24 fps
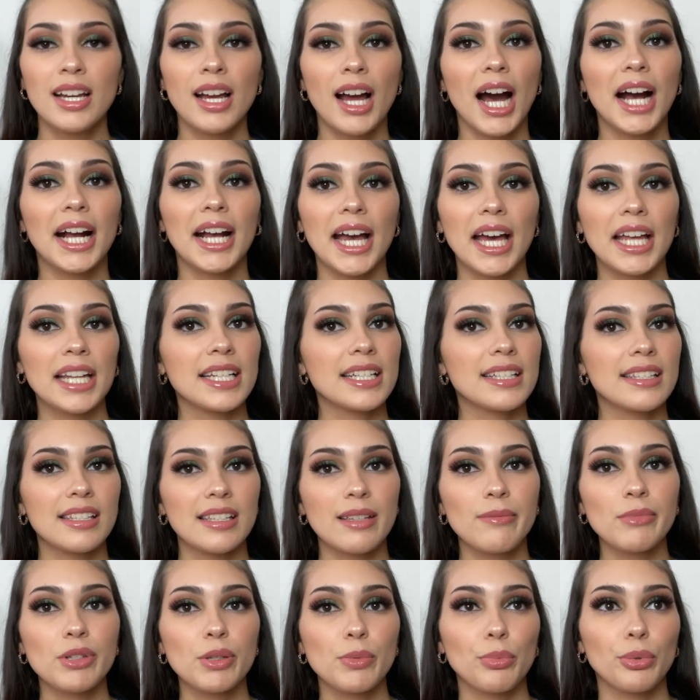Again, it
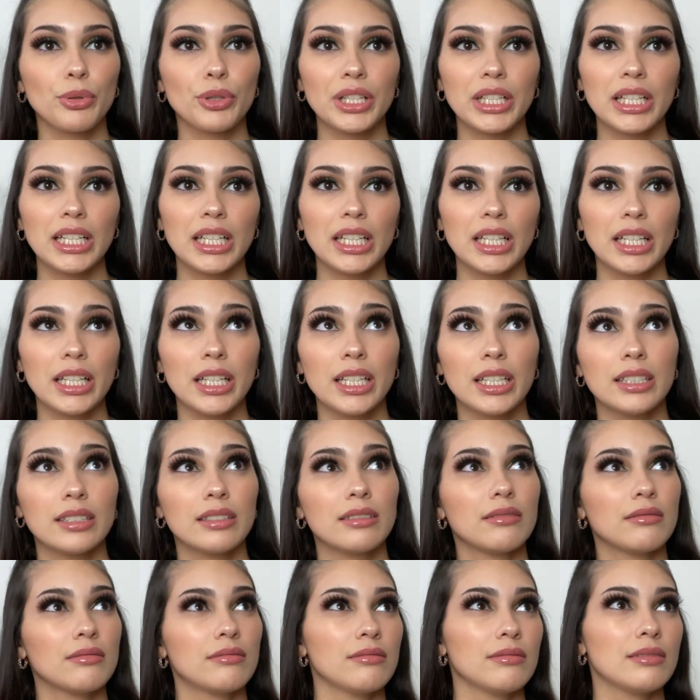seems pretty
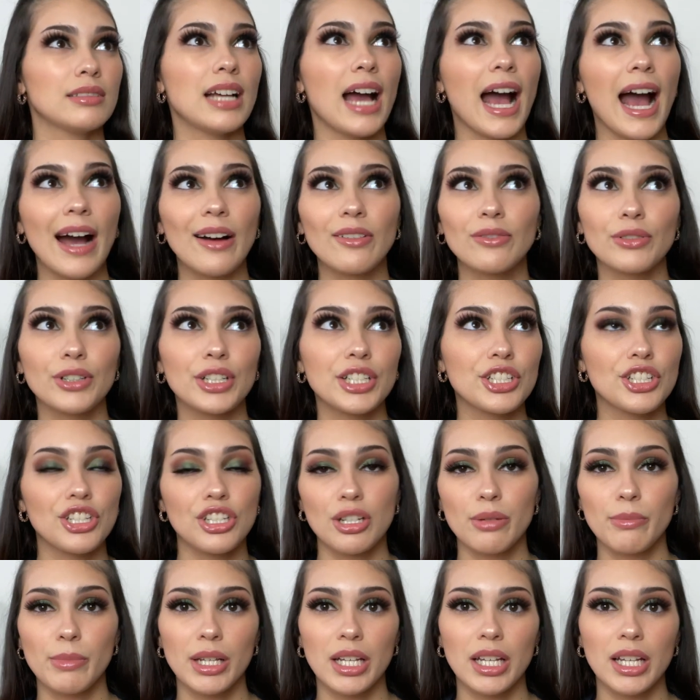average
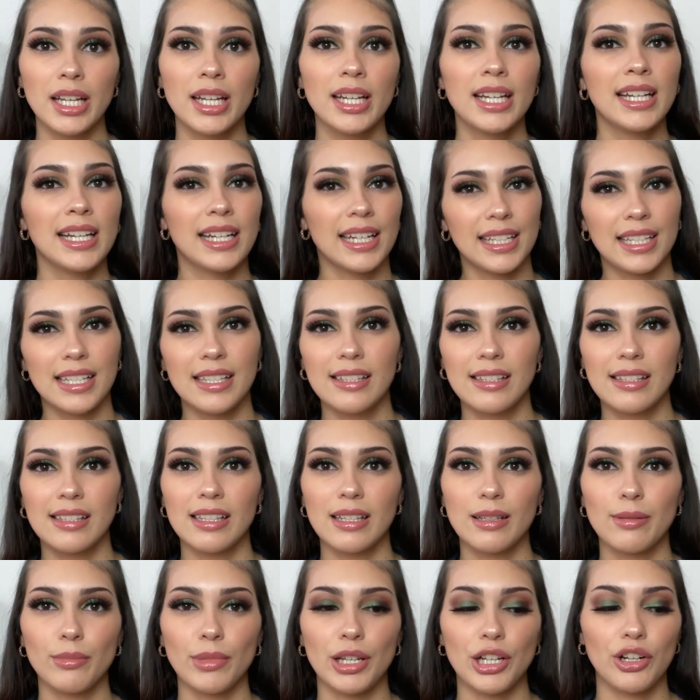to me. It didn't
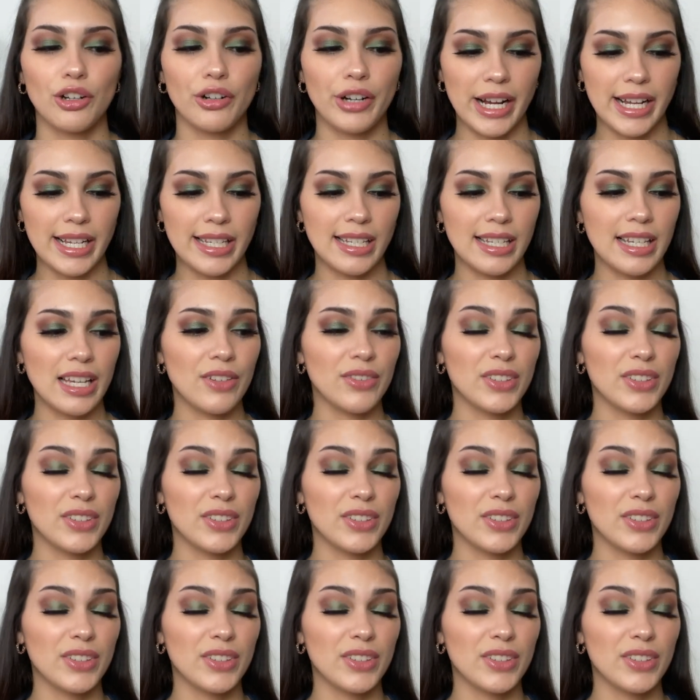seem like crazy.